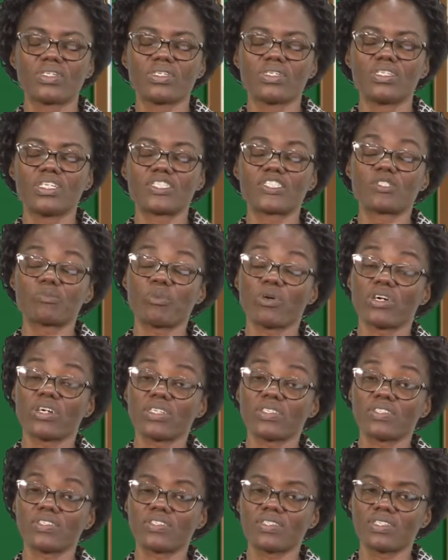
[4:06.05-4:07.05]

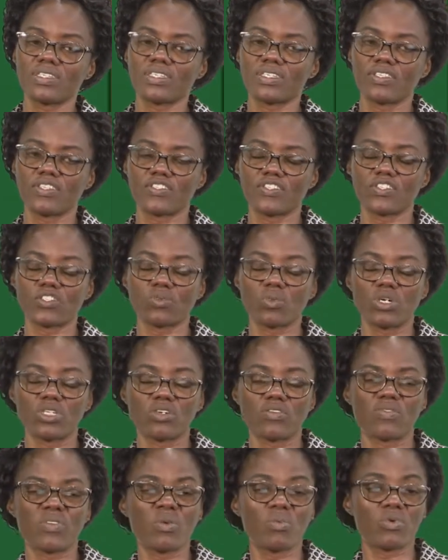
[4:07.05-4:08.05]
Disperse, this is one
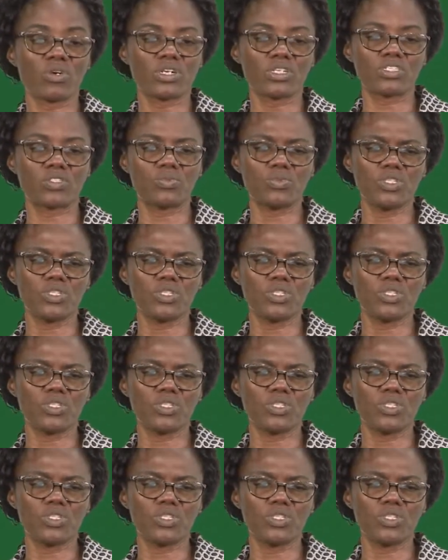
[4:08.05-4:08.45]
of the words